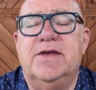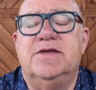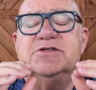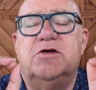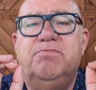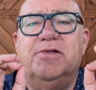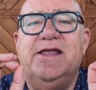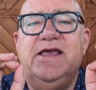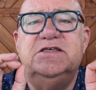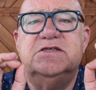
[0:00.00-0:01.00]
So
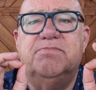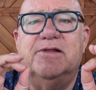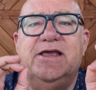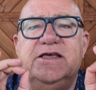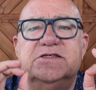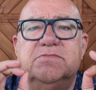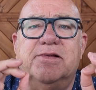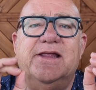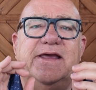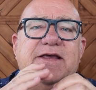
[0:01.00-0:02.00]
please, please,
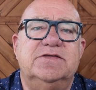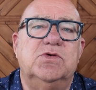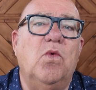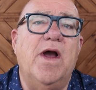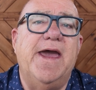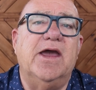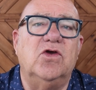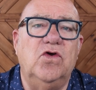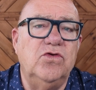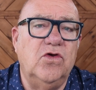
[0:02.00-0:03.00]
please wear
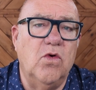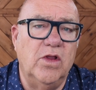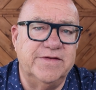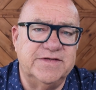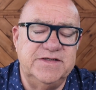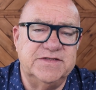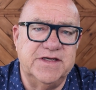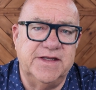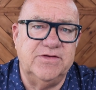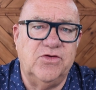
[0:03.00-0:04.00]
good quality sun